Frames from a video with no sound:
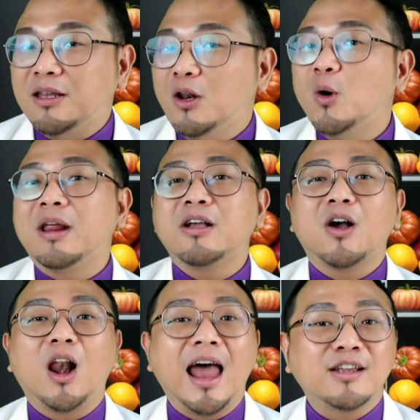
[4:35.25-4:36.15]
in
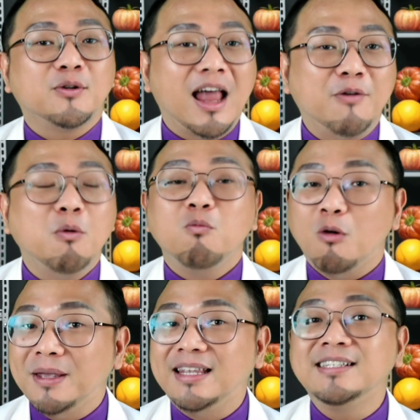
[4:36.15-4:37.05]
lowering cholesterol
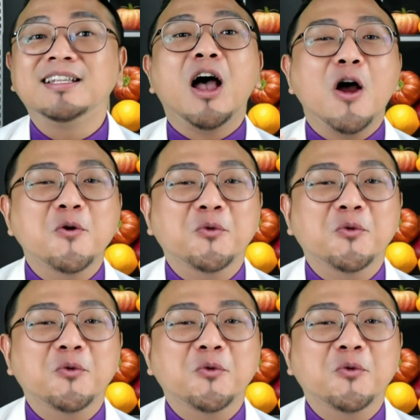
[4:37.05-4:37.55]
level will be this